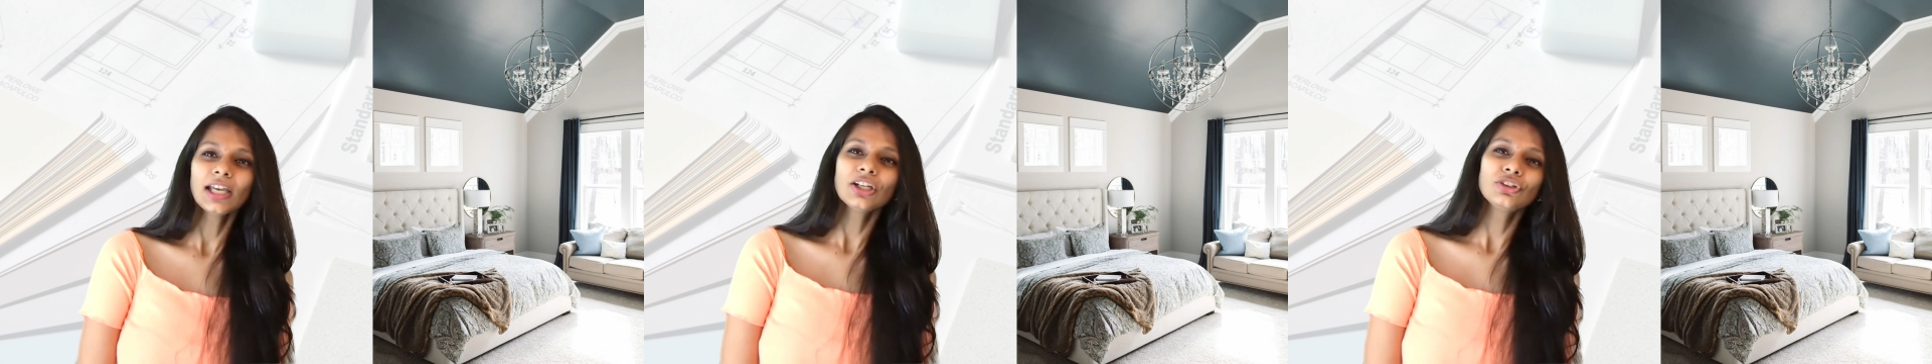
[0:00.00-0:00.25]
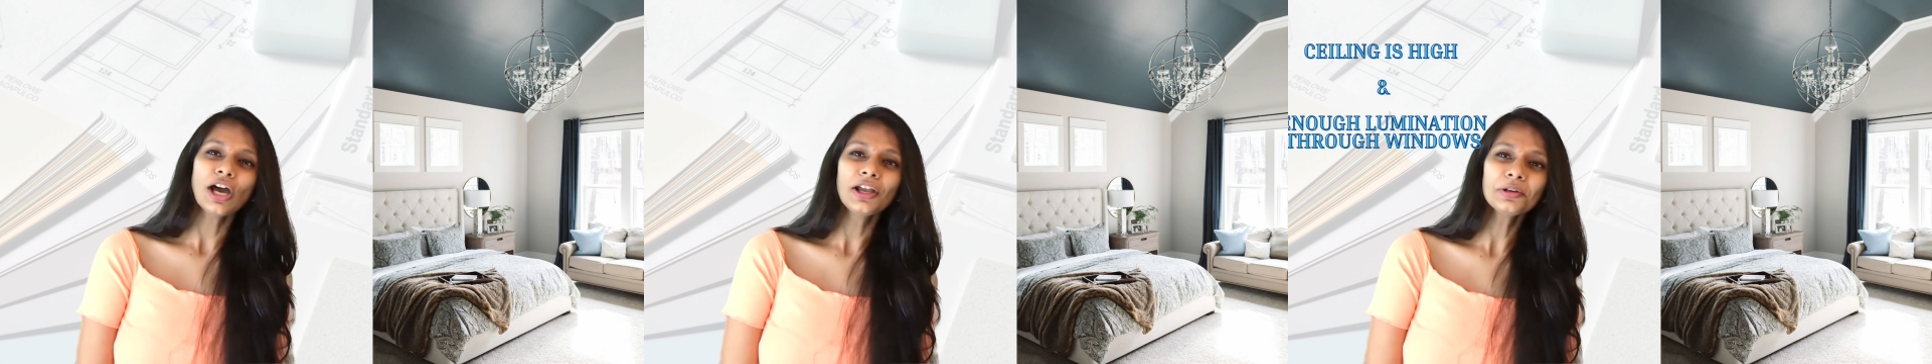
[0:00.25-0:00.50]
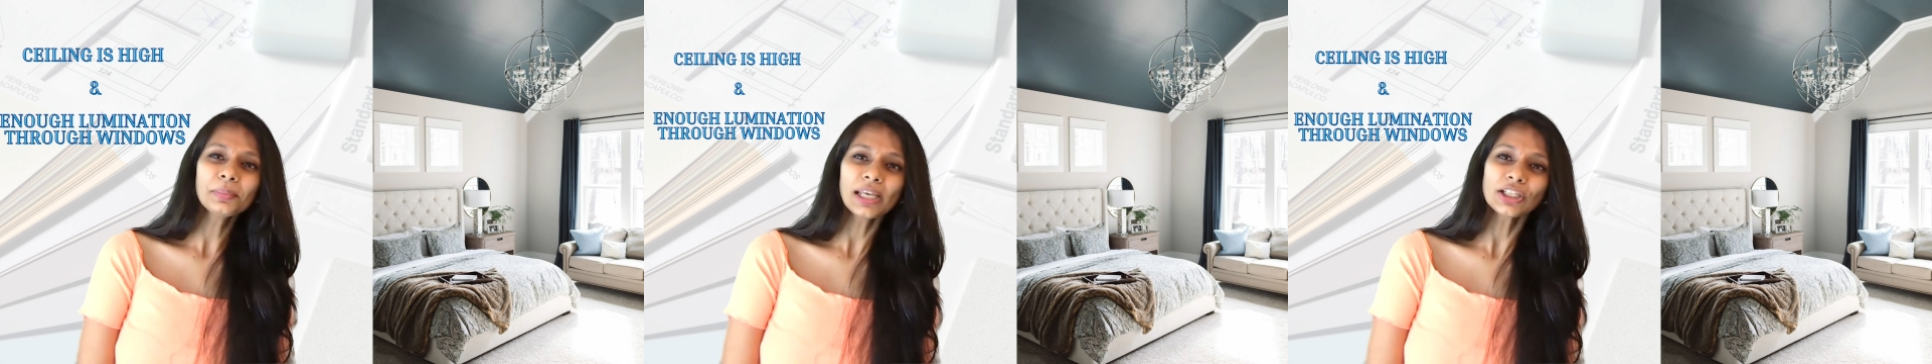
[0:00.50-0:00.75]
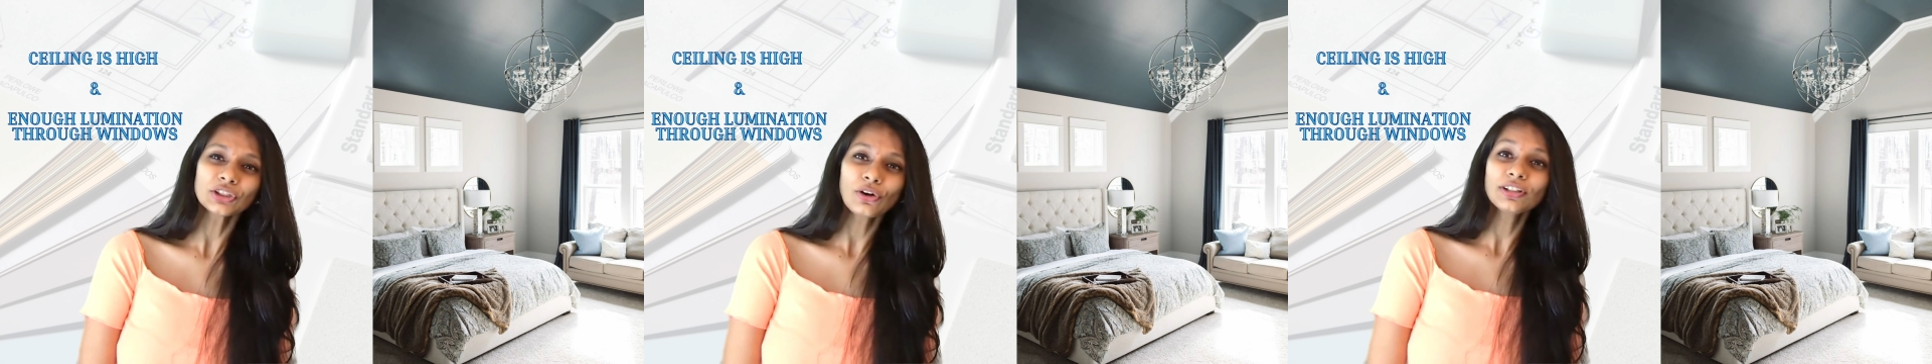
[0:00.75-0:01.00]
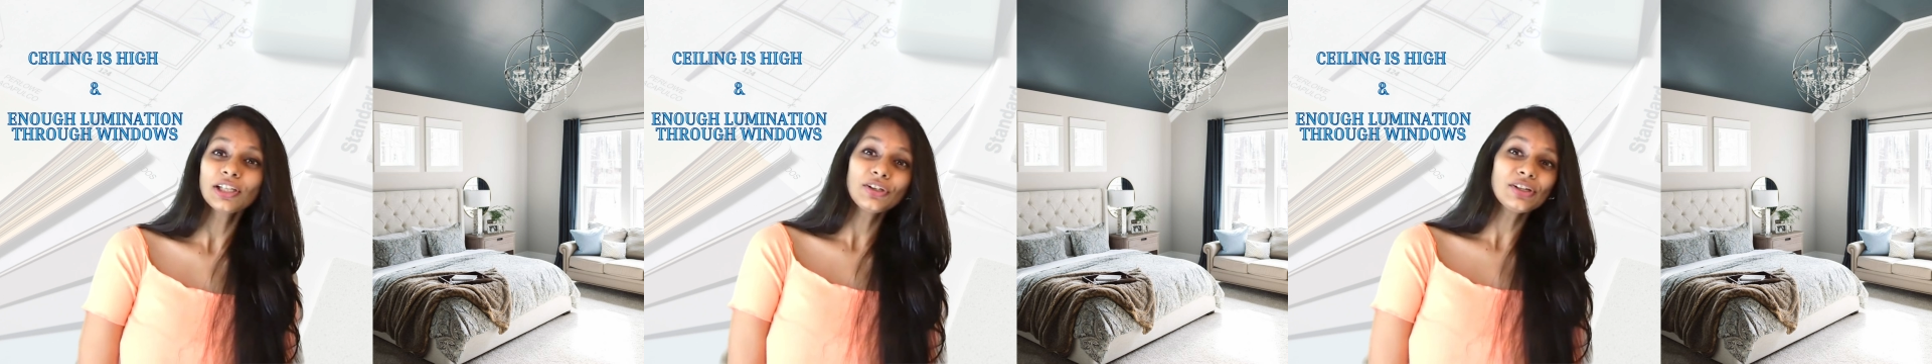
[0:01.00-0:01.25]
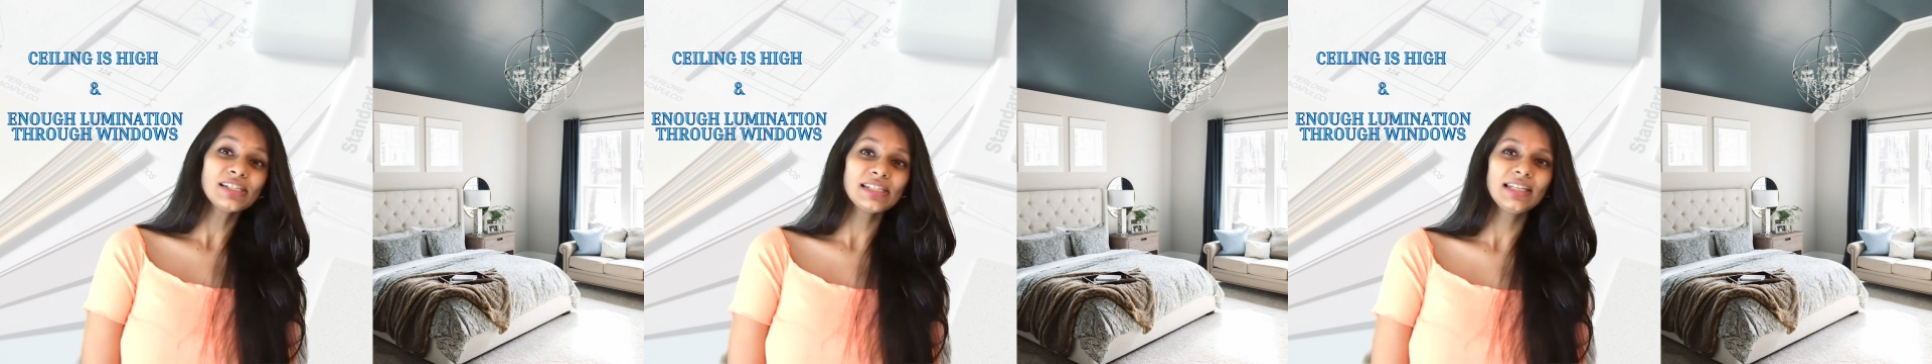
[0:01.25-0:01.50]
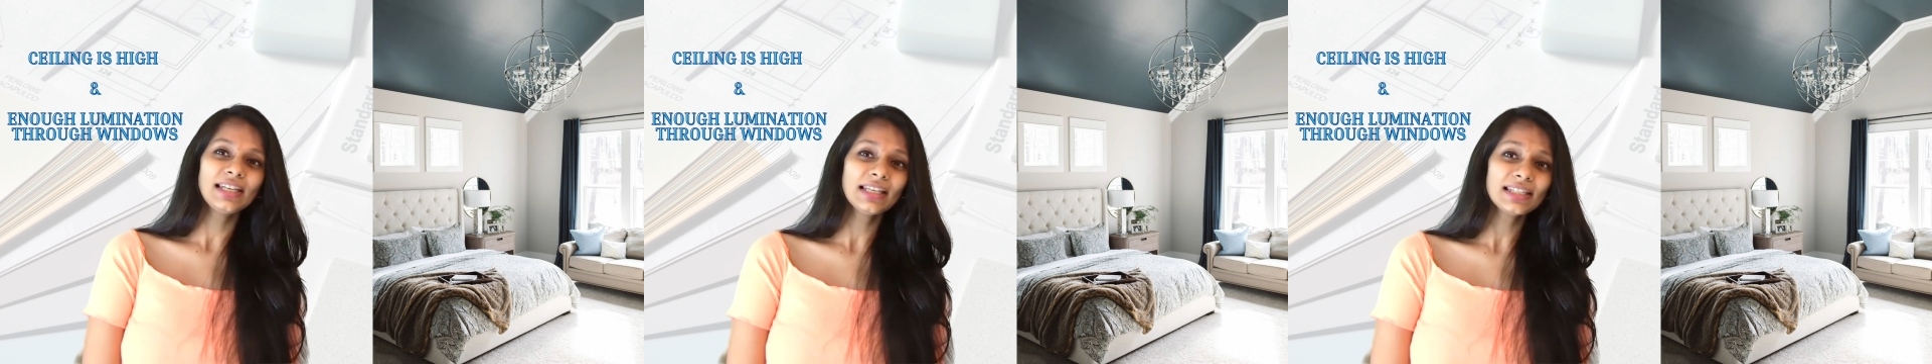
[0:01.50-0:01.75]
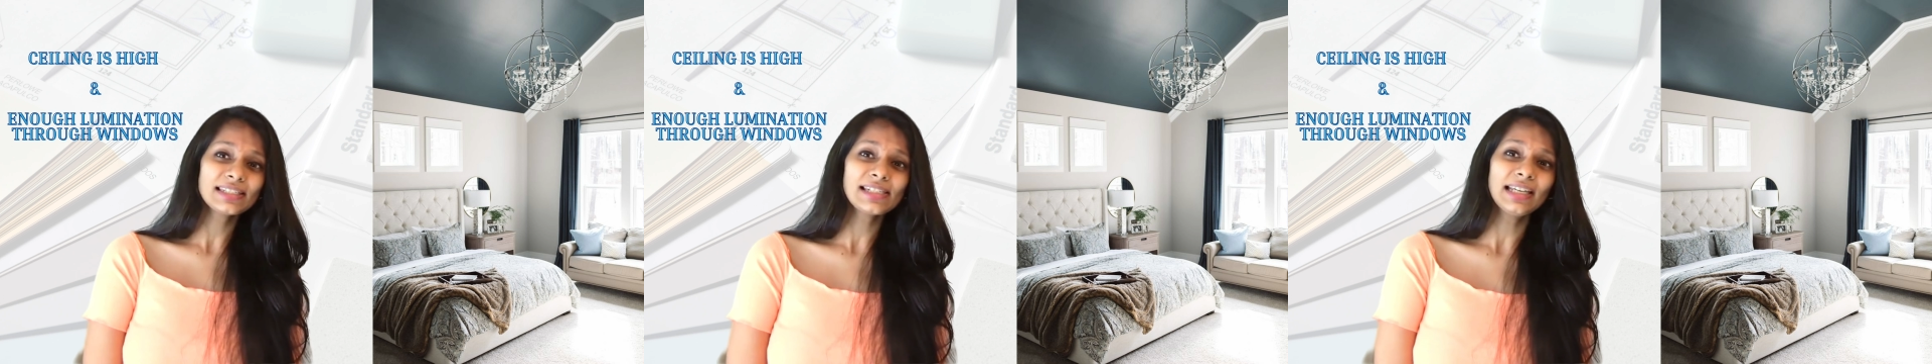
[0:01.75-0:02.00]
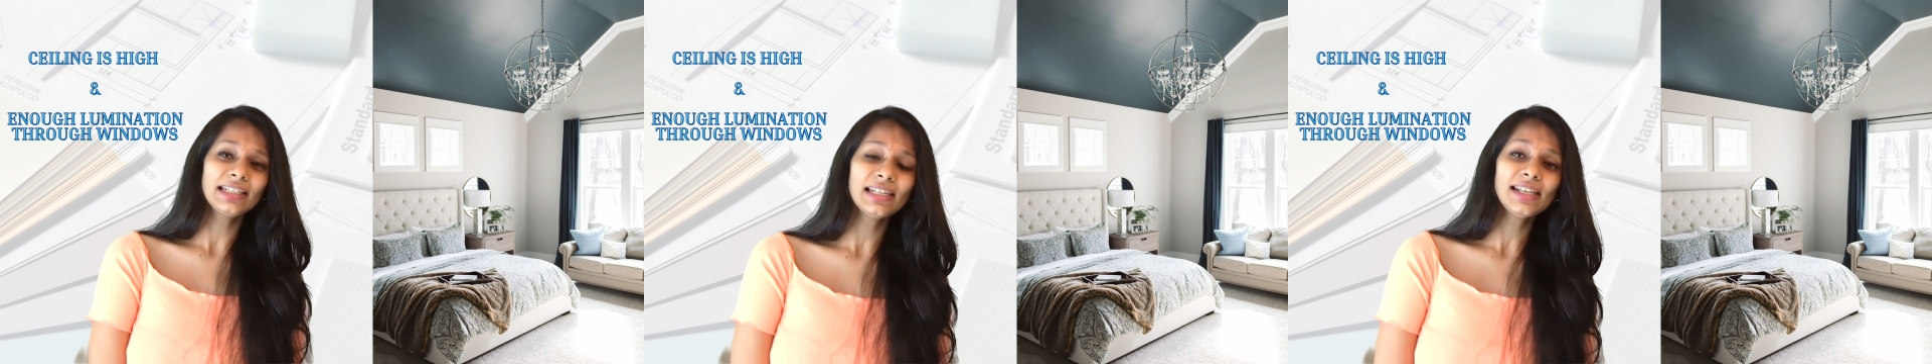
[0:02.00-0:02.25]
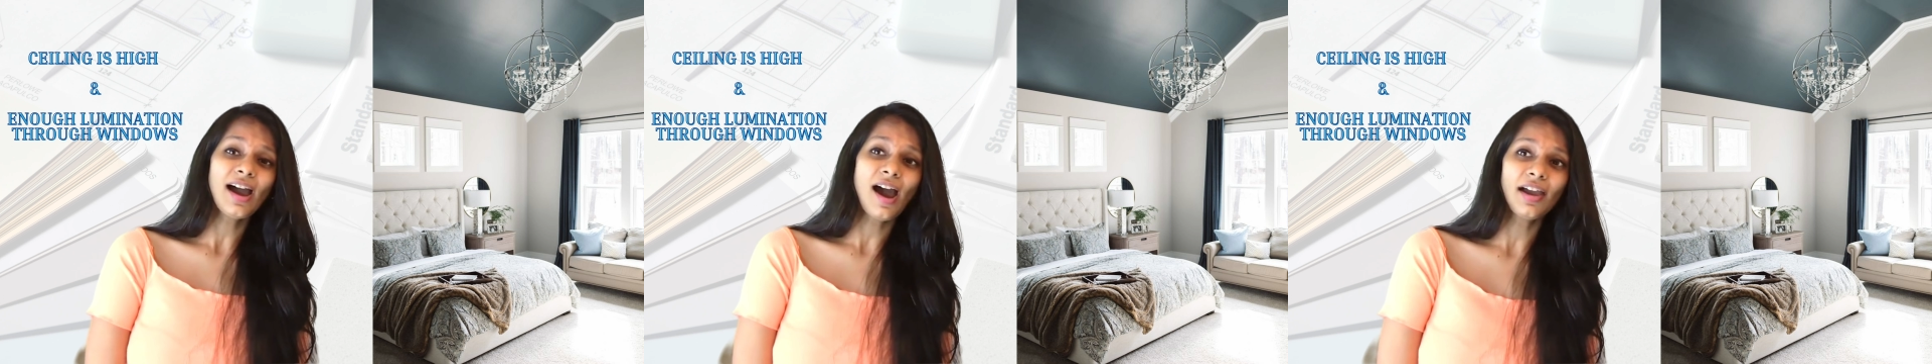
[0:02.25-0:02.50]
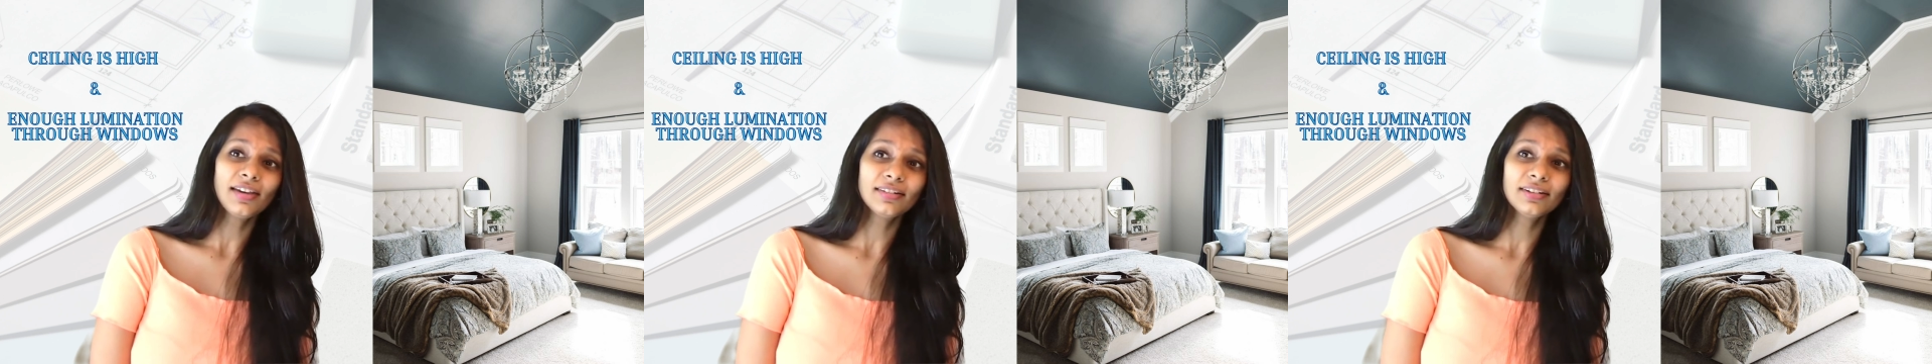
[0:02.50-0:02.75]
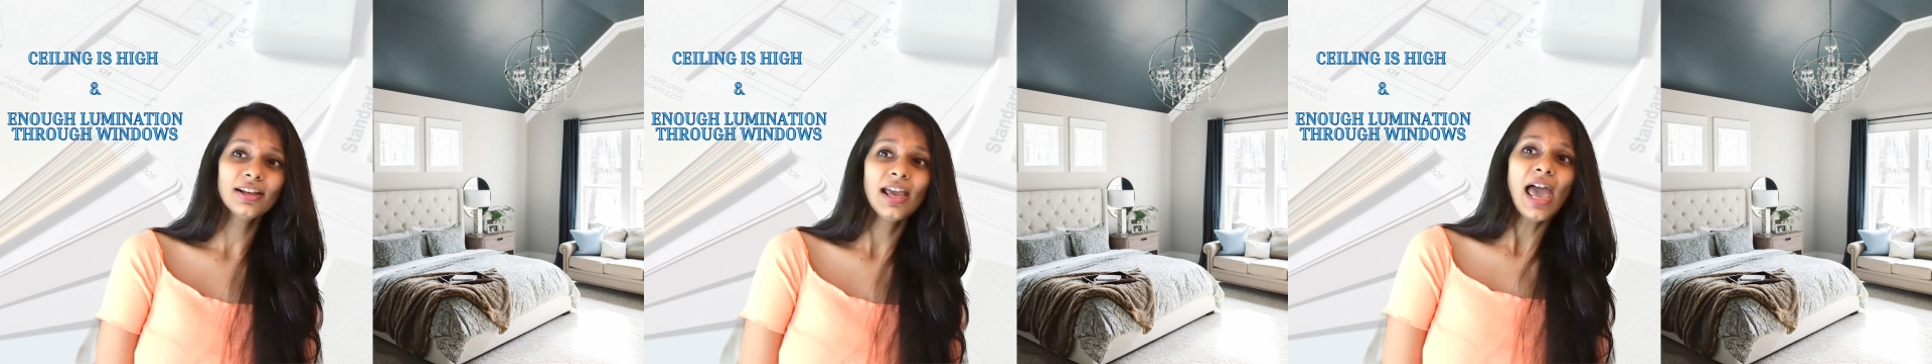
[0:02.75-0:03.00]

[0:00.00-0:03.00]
try to make sure that your ceiling is slightly higher